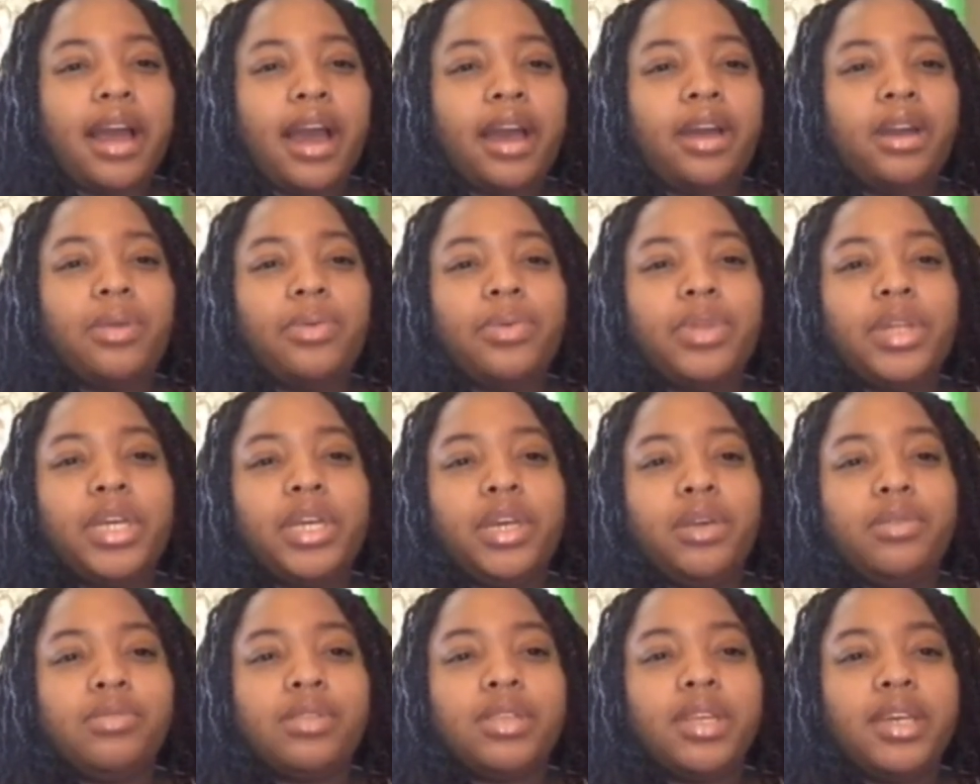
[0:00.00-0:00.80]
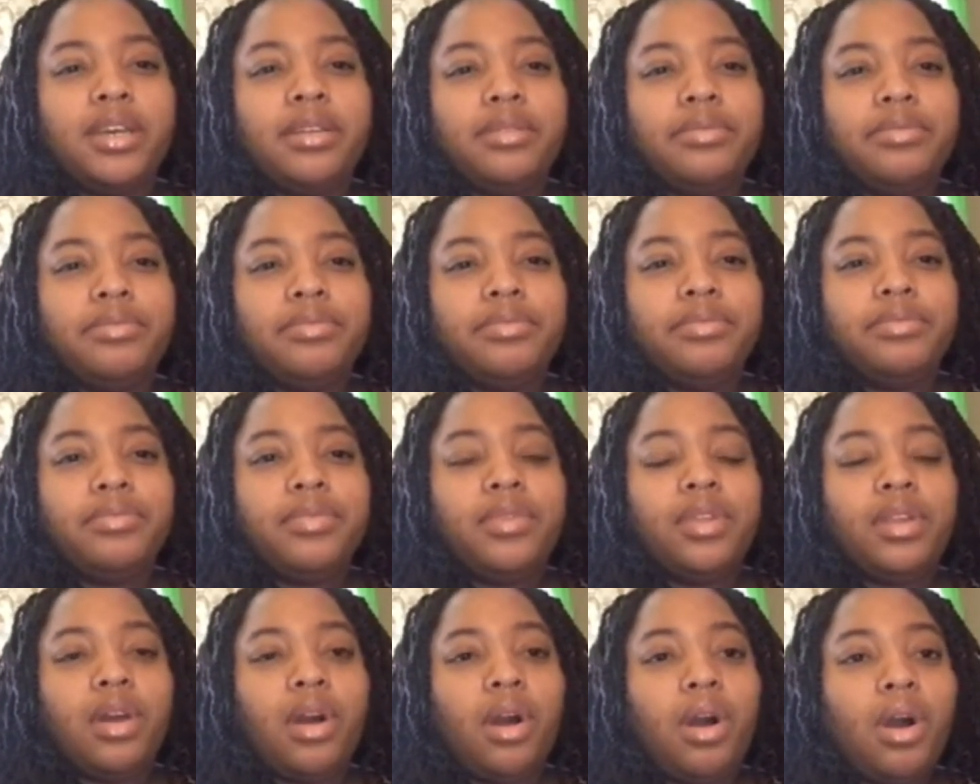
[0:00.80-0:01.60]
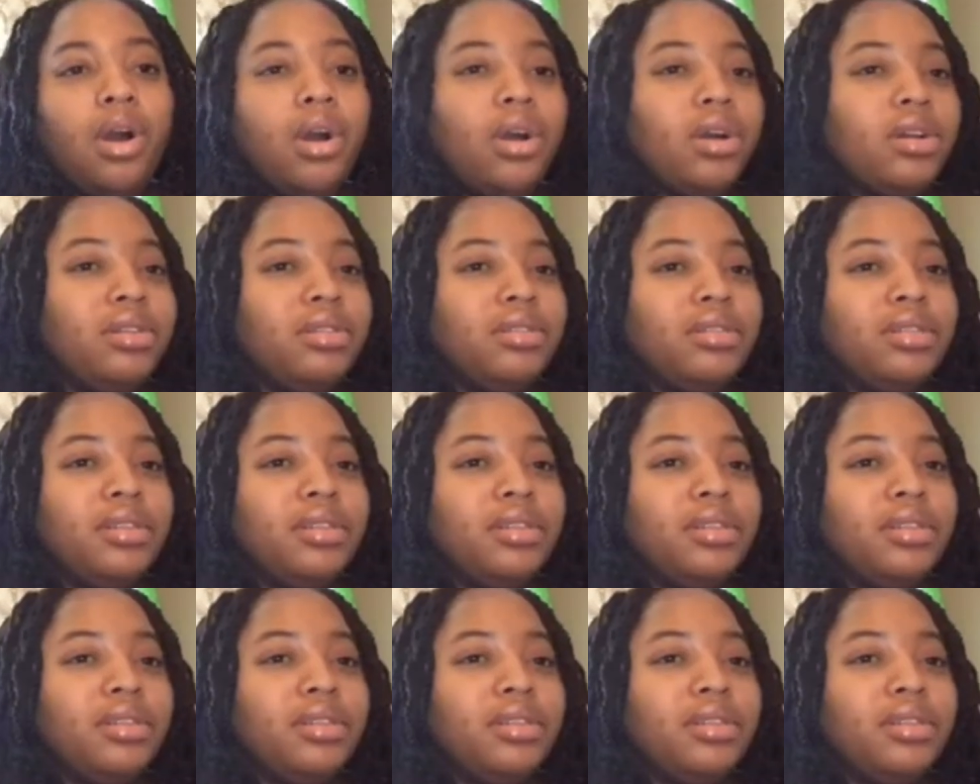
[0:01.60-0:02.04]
i don't really use it on